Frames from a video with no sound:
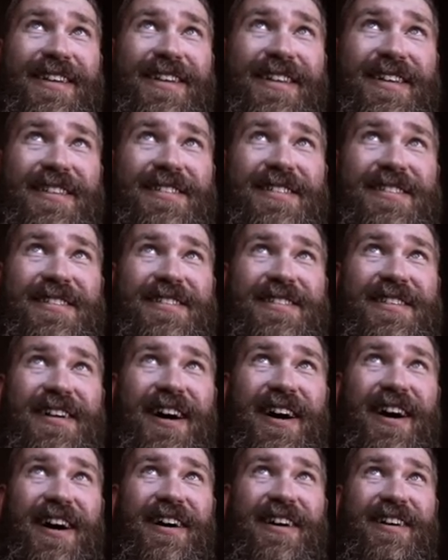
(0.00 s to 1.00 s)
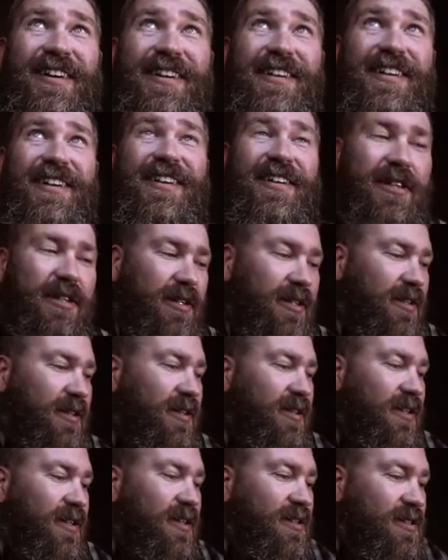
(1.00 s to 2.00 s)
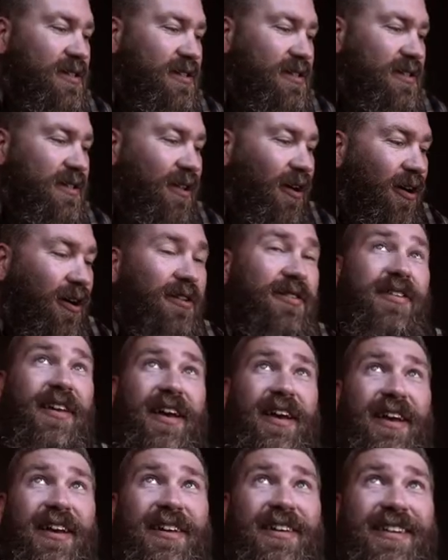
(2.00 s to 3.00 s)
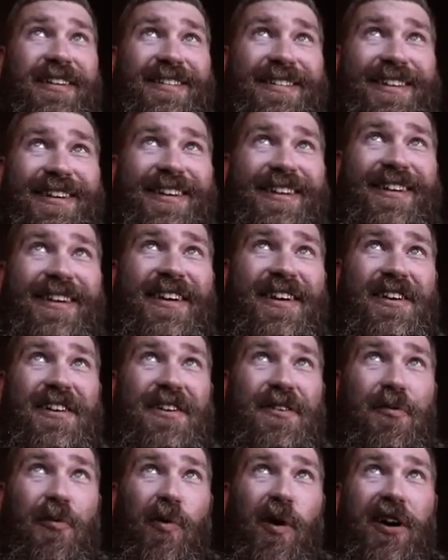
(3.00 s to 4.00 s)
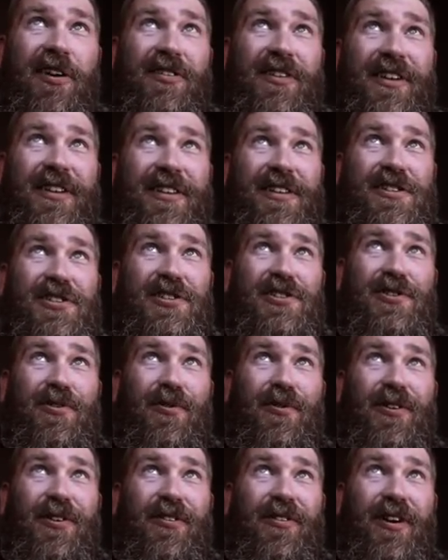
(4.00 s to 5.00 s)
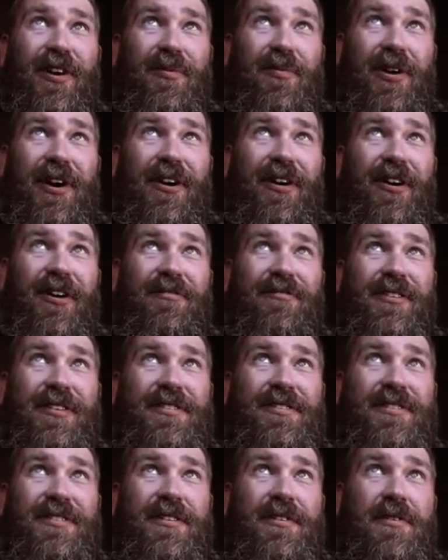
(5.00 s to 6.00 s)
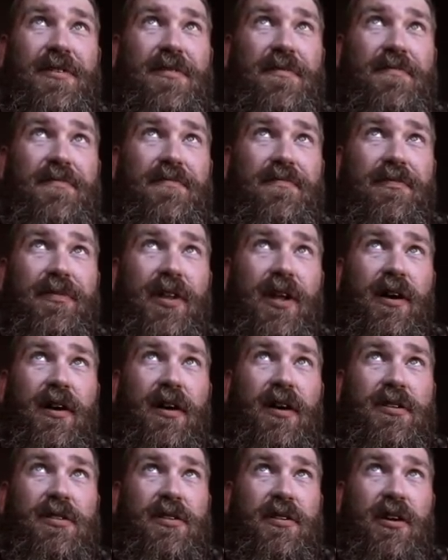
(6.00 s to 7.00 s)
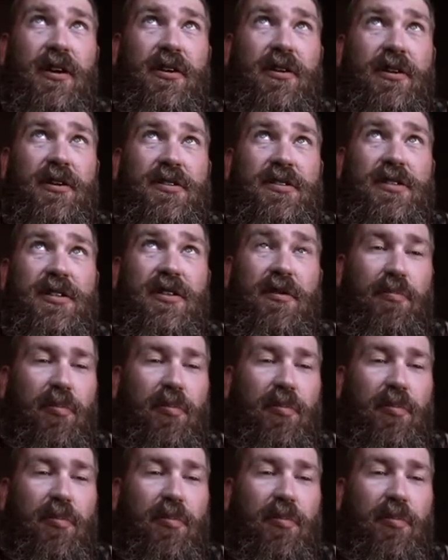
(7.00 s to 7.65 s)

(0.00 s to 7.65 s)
This is This is daunting, wielding this sword around my office. So there you can see the